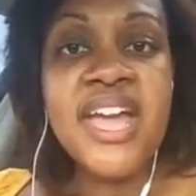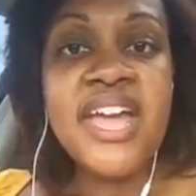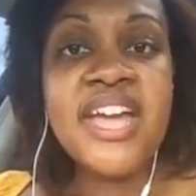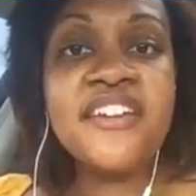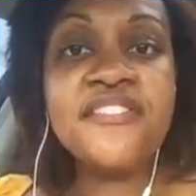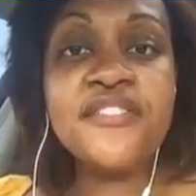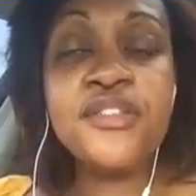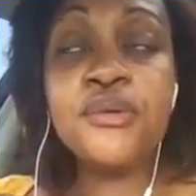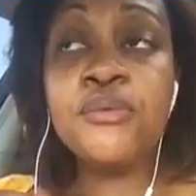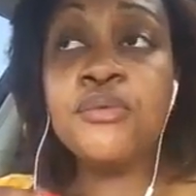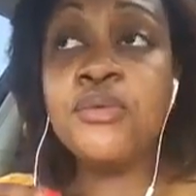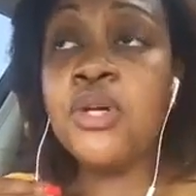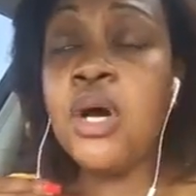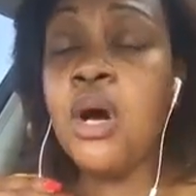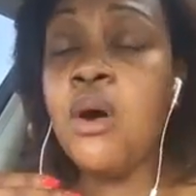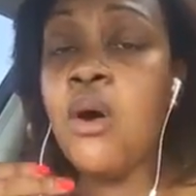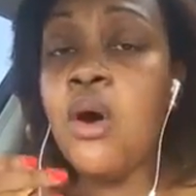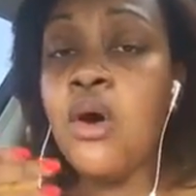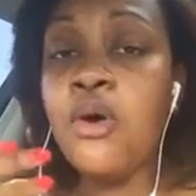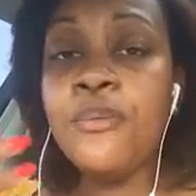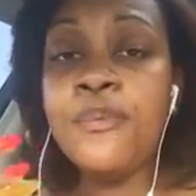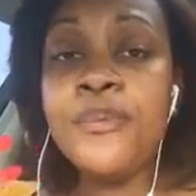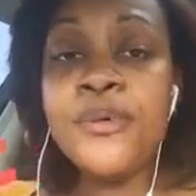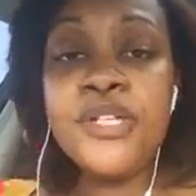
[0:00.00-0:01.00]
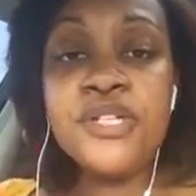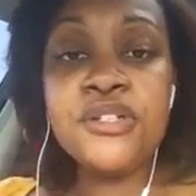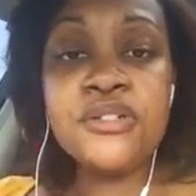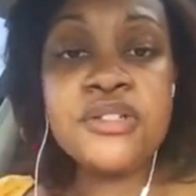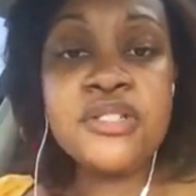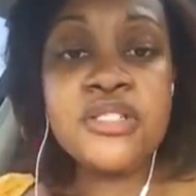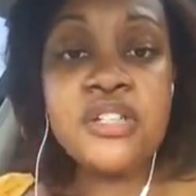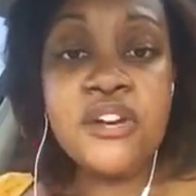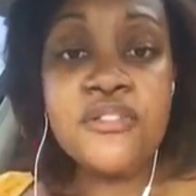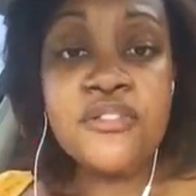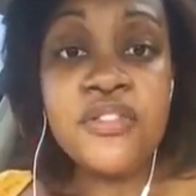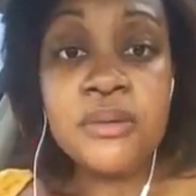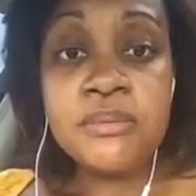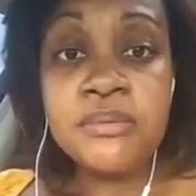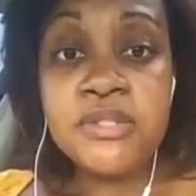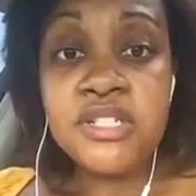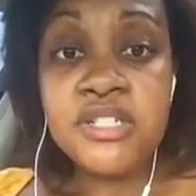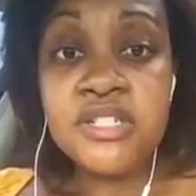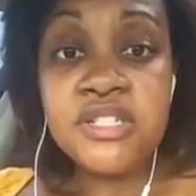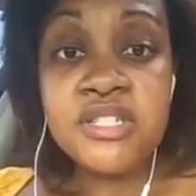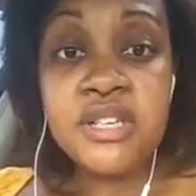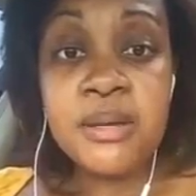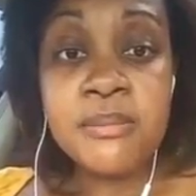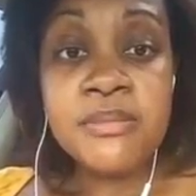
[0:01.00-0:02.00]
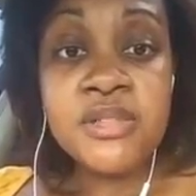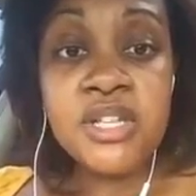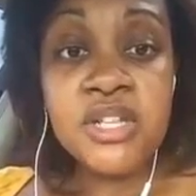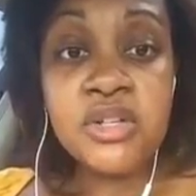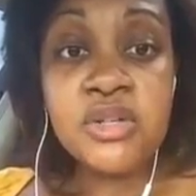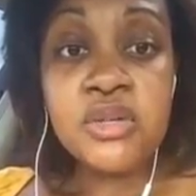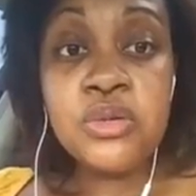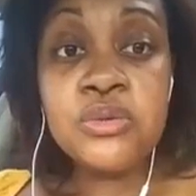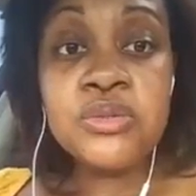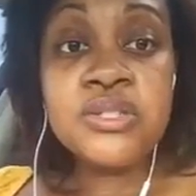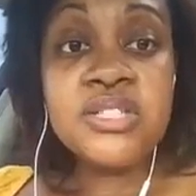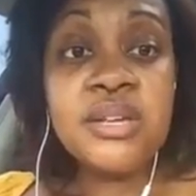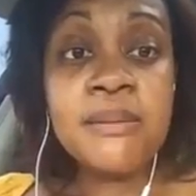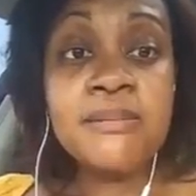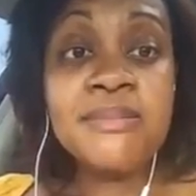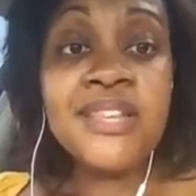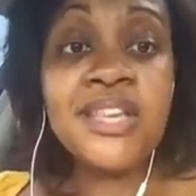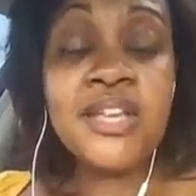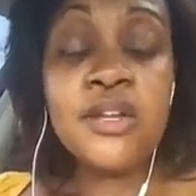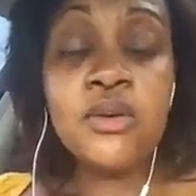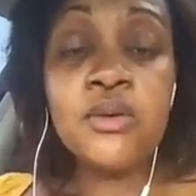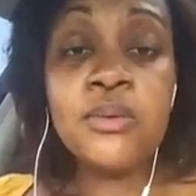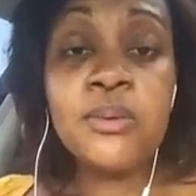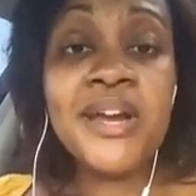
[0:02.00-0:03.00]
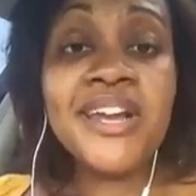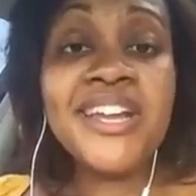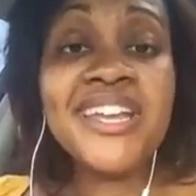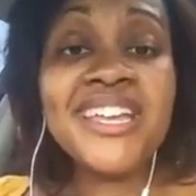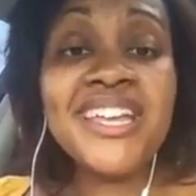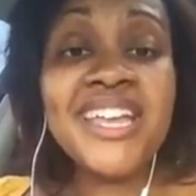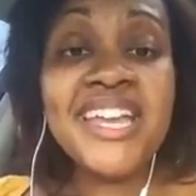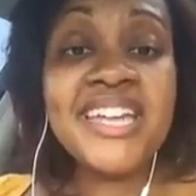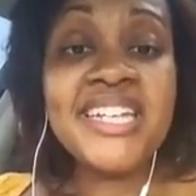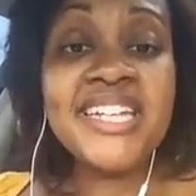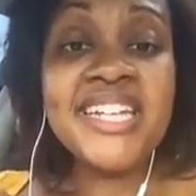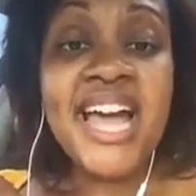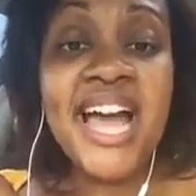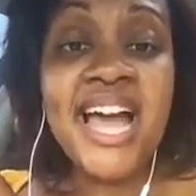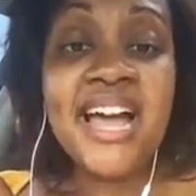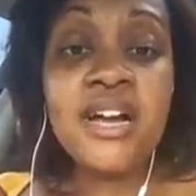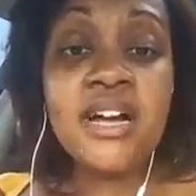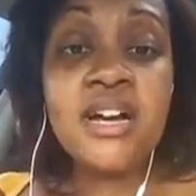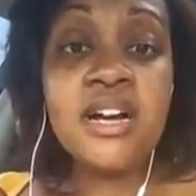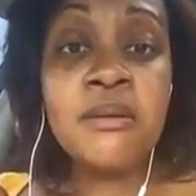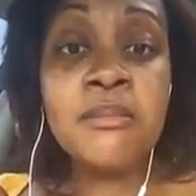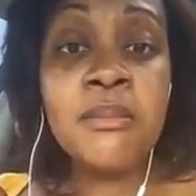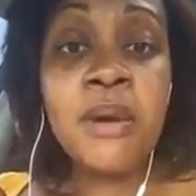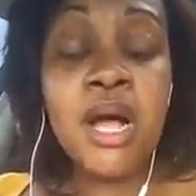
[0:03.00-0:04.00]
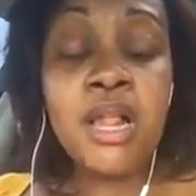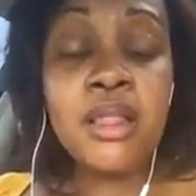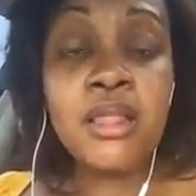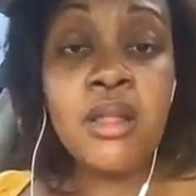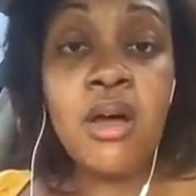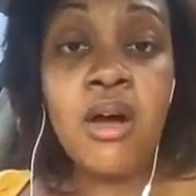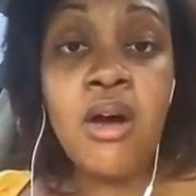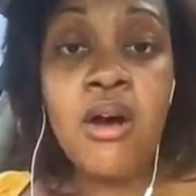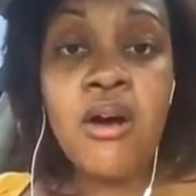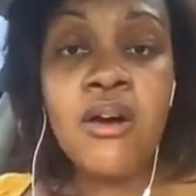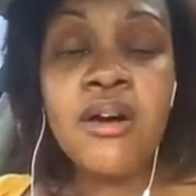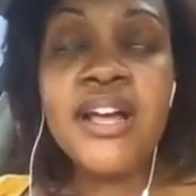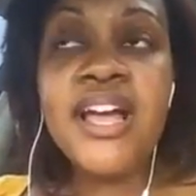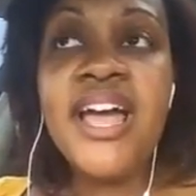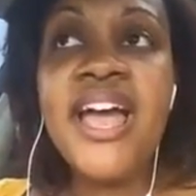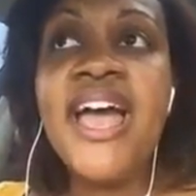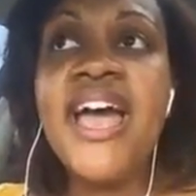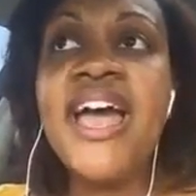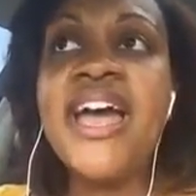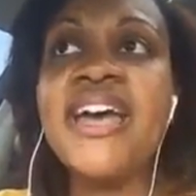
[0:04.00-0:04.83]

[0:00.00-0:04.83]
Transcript: If you don't open yourself up to something new, something great cannot come along.